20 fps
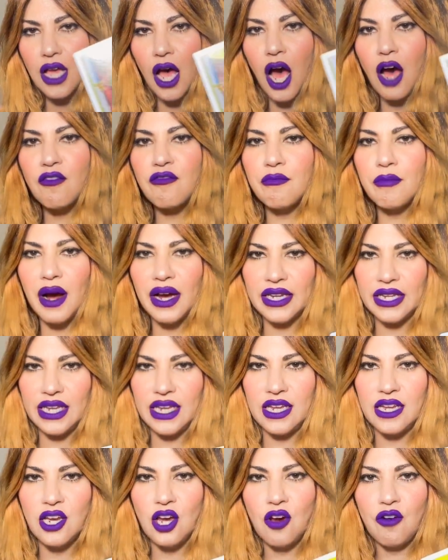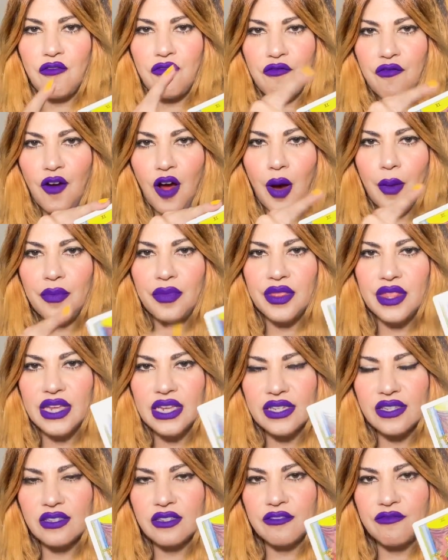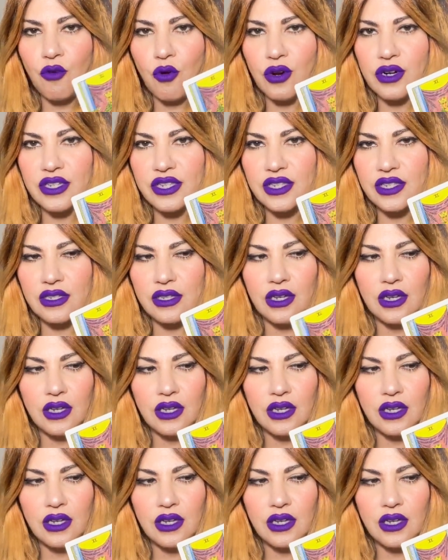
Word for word: of money from this divorce.